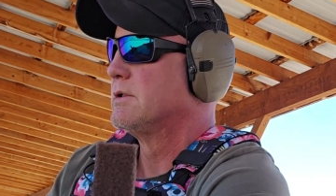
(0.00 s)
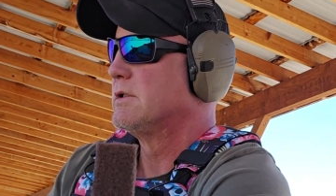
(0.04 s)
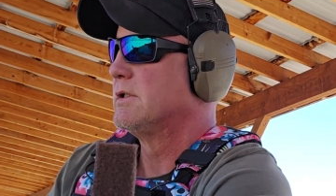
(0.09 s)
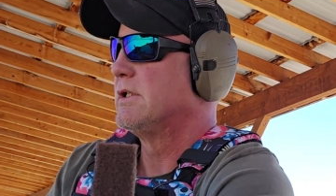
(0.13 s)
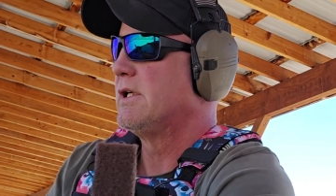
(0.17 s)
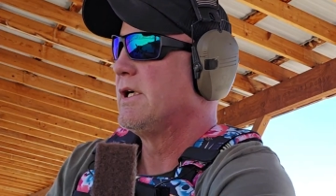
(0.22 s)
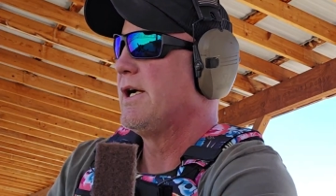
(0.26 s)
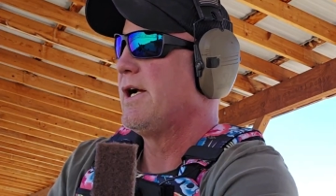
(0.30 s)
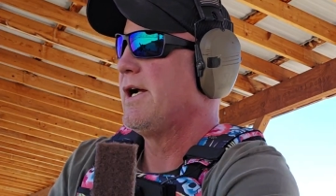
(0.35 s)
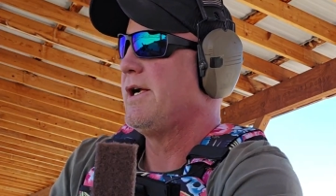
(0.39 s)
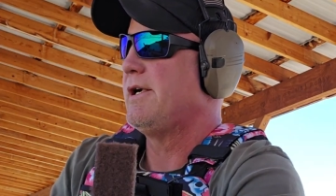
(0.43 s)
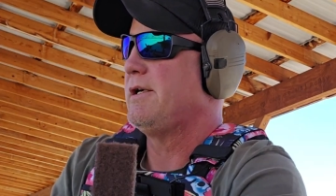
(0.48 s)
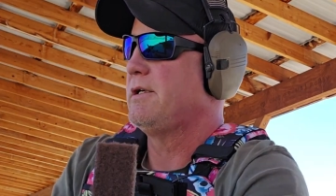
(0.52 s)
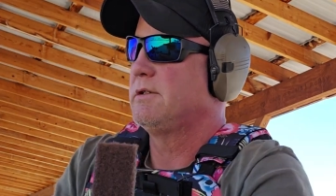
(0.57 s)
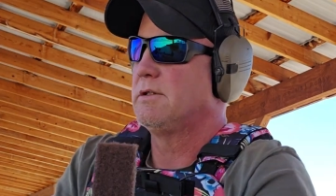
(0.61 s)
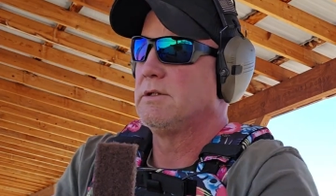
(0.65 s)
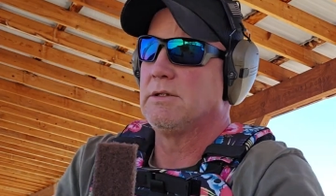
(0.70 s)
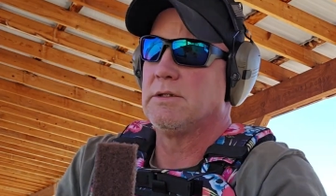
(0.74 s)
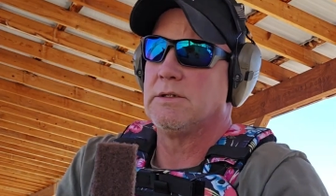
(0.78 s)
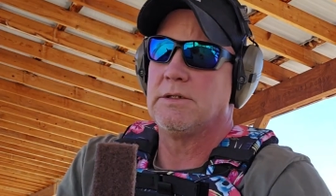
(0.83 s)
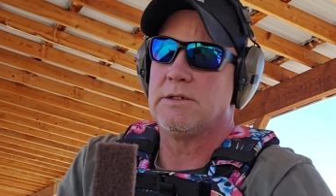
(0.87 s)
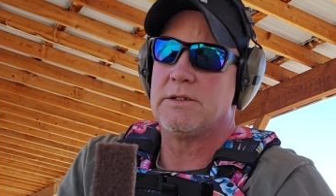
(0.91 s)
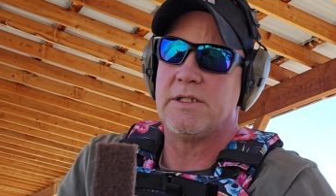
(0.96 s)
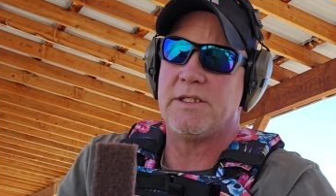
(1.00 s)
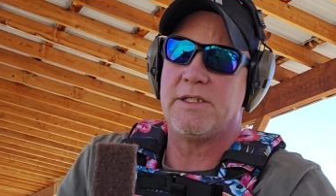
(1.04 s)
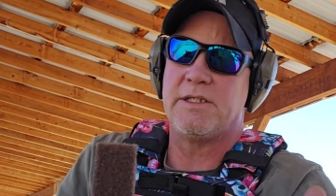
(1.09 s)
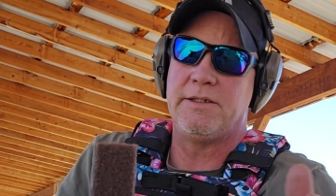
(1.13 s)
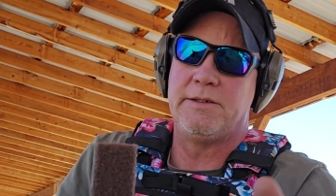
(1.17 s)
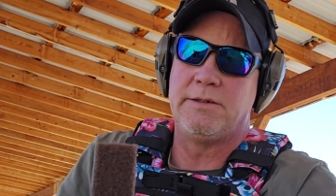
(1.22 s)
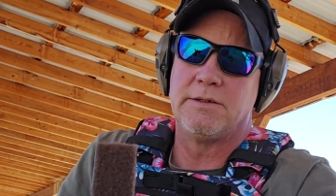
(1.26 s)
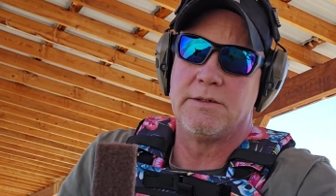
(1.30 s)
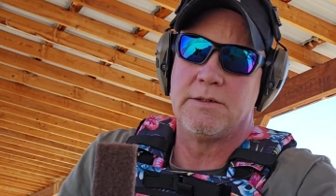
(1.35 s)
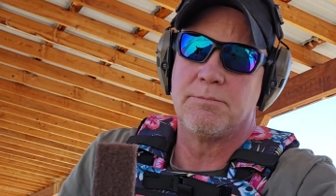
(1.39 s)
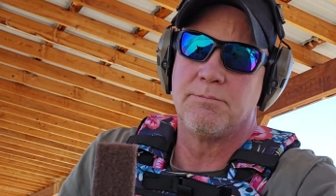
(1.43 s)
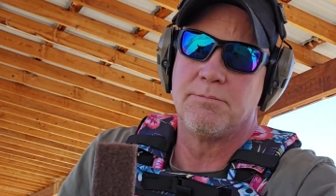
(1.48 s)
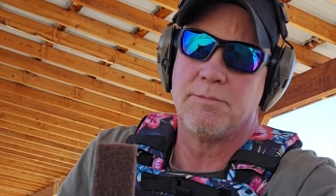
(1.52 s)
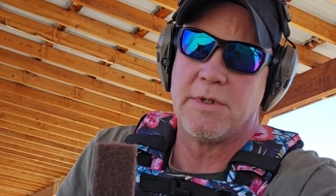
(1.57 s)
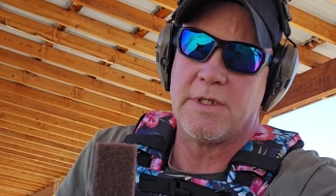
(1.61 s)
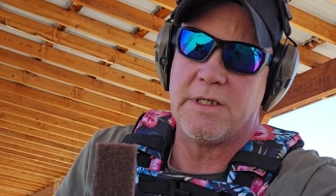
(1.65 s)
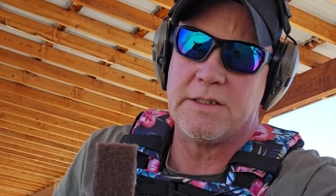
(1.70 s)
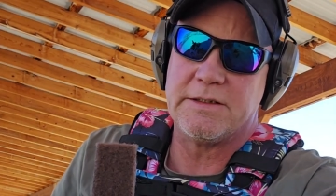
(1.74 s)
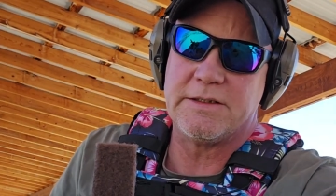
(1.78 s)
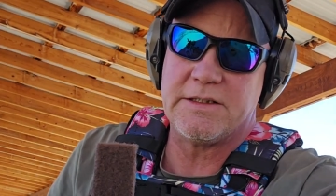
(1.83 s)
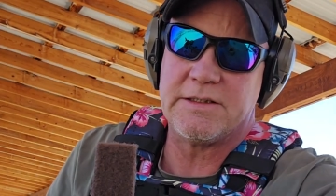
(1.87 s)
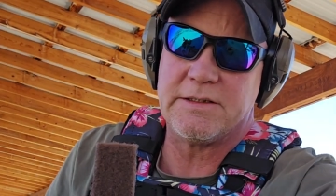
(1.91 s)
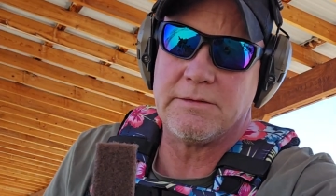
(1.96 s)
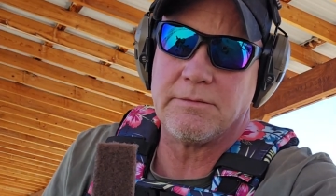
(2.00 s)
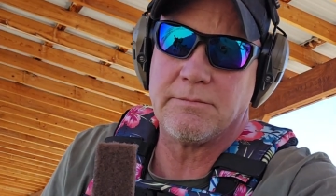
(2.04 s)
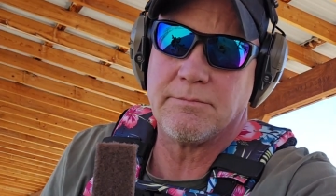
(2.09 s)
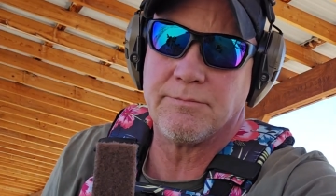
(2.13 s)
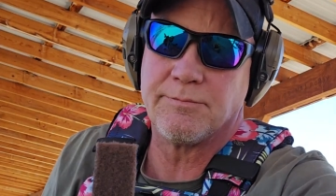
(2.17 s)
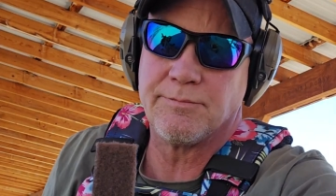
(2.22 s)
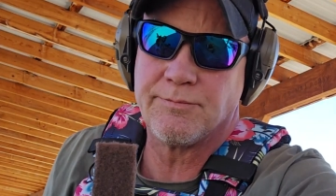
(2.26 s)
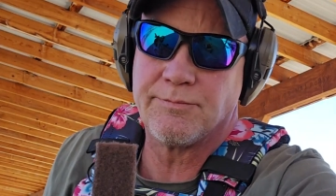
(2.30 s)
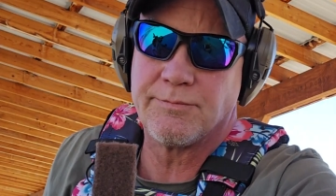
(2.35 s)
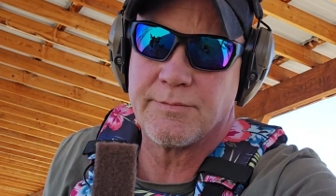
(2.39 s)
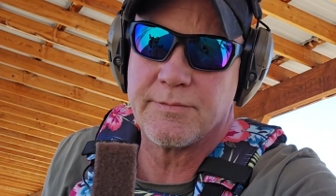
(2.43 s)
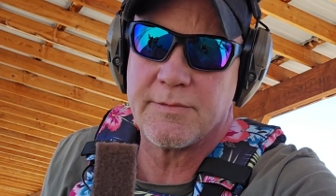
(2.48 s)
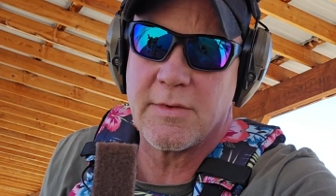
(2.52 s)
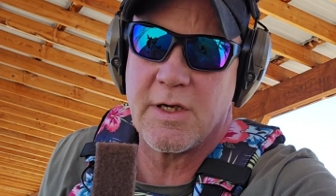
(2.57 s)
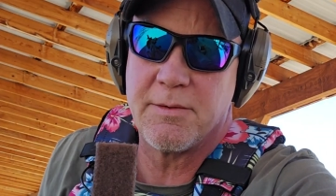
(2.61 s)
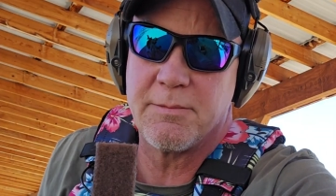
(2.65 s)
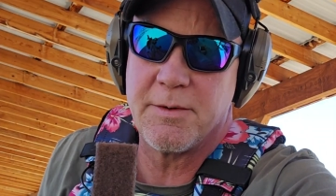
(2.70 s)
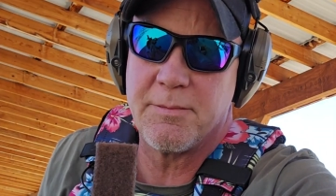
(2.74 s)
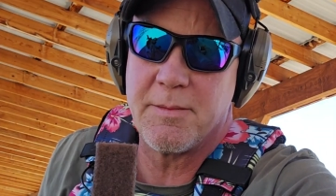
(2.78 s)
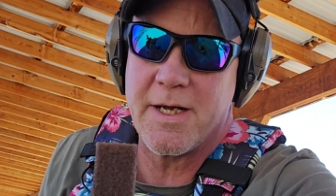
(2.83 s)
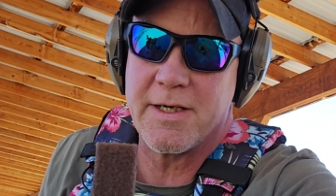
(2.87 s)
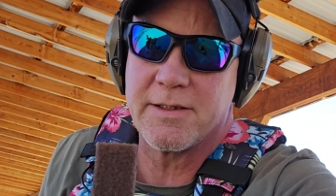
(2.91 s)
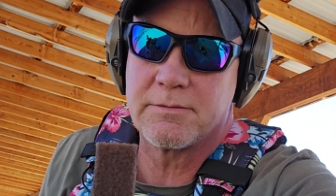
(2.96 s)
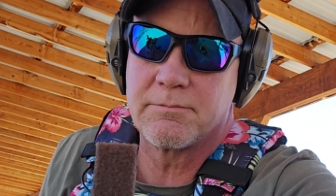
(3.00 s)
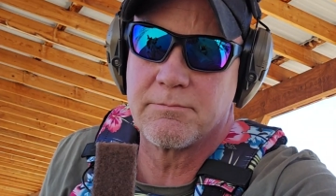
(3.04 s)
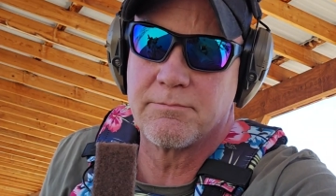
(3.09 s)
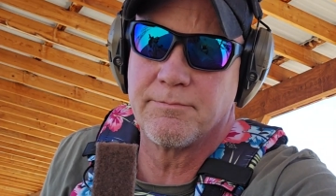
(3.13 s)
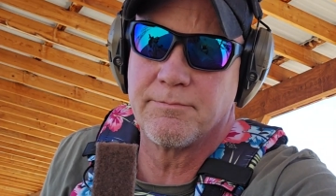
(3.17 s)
right, again, pause it. I'll be back.